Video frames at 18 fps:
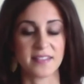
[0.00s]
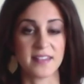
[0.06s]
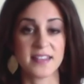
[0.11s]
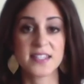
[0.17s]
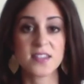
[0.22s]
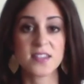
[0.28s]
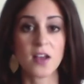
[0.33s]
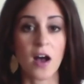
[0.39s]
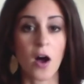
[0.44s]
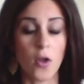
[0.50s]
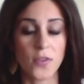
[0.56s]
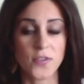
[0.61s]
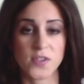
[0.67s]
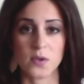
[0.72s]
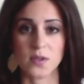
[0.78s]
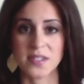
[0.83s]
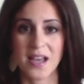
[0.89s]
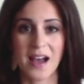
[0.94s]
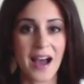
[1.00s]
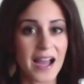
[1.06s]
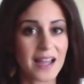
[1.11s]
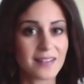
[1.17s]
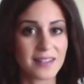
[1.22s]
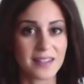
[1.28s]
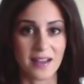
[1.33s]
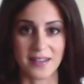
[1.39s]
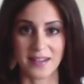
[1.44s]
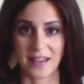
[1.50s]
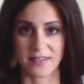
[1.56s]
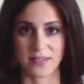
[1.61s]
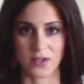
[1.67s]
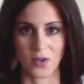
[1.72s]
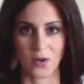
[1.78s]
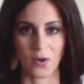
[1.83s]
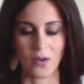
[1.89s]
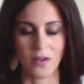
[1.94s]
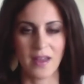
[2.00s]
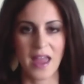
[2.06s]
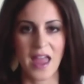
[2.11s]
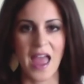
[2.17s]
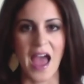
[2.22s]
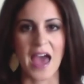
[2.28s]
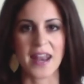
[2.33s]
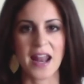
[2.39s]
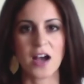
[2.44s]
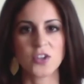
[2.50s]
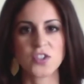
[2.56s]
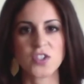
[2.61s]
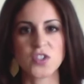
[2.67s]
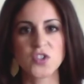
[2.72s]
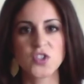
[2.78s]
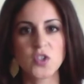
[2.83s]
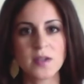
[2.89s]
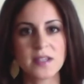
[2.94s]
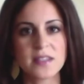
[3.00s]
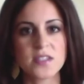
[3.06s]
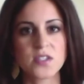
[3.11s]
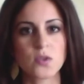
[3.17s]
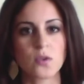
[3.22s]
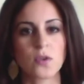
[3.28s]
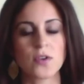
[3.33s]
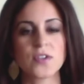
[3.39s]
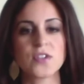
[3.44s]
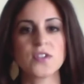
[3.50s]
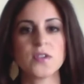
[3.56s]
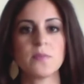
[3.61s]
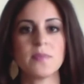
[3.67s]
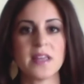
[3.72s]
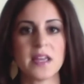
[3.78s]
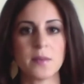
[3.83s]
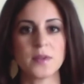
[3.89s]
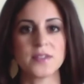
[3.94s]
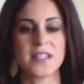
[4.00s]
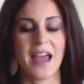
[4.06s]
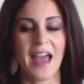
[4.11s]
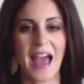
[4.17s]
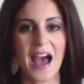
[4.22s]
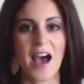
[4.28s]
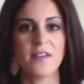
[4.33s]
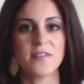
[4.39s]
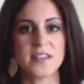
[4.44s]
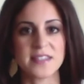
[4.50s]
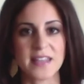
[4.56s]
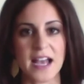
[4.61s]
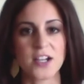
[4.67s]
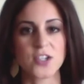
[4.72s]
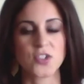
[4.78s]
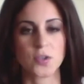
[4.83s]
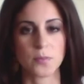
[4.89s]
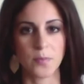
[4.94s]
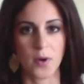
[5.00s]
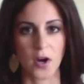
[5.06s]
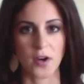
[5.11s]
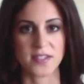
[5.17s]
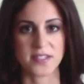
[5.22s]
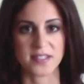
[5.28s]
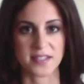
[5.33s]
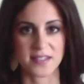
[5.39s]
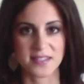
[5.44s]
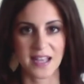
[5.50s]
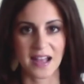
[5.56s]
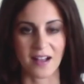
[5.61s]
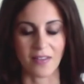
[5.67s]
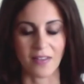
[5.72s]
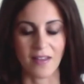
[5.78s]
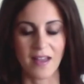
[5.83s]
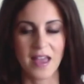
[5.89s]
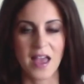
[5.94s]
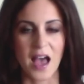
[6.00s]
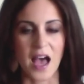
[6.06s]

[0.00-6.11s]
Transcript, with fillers: And this also is highly unethical, and how she's doing this in order to be able to have these extra parts to sell.